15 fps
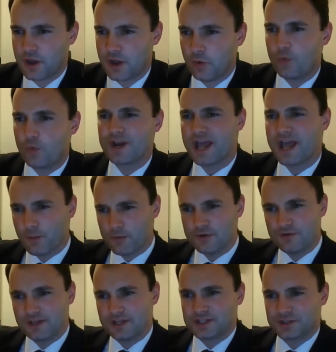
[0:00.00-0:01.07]
We're now
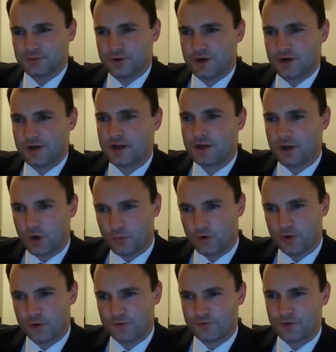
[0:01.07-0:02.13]
moving into a
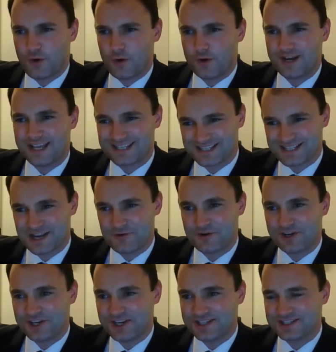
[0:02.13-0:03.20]
world of not necessarily
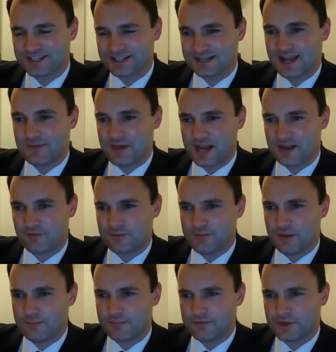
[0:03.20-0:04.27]
needing to collect that every
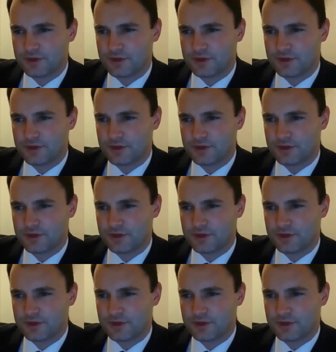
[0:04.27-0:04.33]
month,